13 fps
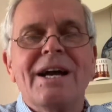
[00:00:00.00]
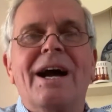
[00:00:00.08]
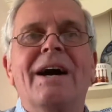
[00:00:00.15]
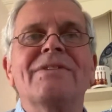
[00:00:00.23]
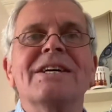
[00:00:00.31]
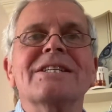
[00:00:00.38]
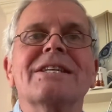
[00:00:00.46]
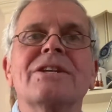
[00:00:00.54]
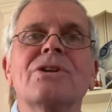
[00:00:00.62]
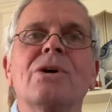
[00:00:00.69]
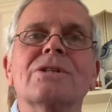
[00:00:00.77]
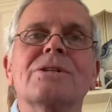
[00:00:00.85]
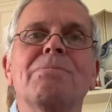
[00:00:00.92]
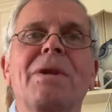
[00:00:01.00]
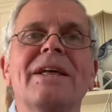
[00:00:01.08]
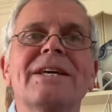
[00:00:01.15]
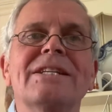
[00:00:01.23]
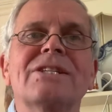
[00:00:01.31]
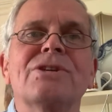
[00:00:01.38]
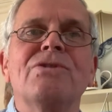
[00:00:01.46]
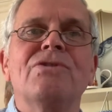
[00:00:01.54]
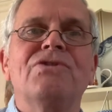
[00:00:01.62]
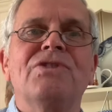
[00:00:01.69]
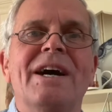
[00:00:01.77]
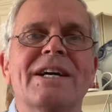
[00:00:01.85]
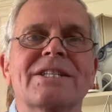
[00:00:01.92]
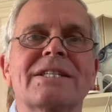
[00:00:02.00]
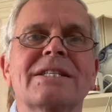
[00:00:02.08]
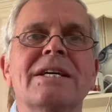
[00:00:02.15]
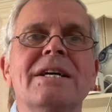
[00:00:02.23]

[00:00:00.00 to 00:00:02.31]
I've asked her not to play it too fast.